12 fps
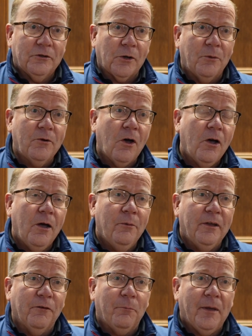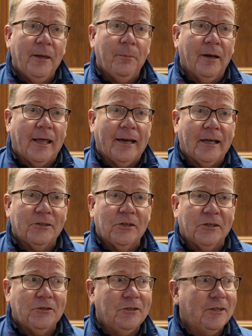So not only have people had
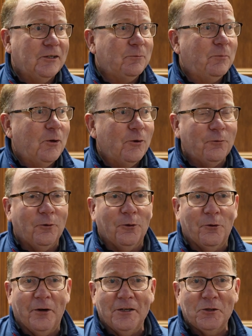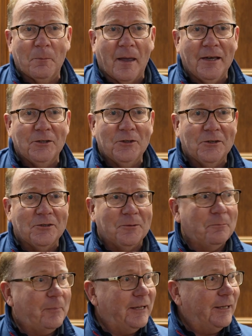access to these beautiful green spaces
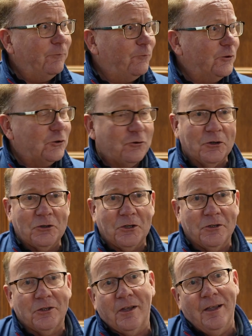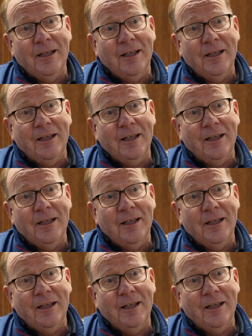and built infrastructures